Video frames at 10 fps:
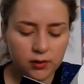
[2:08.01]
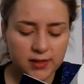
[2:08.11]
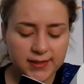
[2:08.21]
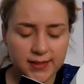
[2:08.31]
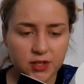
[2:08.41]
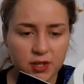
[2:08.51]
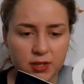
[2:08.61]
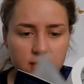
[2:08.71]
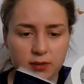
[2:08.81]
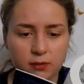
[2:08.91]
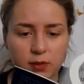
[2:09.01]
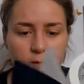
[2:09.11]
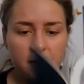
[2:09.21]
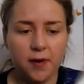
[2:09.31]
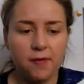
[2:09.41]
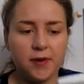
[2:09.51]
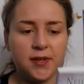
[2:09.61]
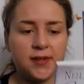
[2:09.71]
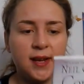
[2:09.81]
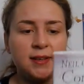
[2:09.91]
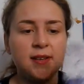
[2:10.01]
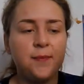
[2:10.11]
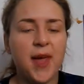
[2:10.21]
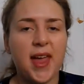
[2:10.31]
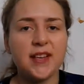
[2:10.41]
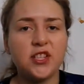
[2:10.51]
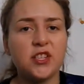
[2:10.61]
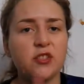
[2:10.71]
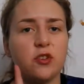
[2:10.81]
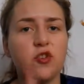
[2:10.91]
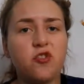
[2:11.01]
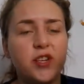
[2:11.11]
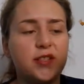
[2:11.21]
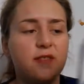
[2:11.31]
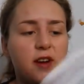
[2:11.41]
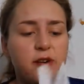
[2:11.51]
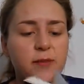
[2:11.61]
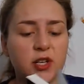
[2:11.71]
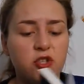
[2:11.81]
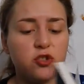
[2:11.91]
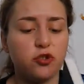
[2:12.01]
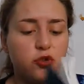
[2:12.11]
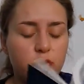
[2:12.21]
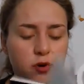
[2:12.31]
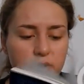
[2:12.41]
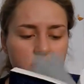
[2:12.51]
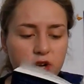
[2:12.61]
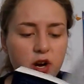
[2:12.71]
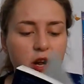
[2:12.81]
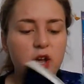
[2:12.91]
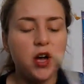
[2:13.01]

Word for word: this edition is only 190 pages, though it is very much shorter.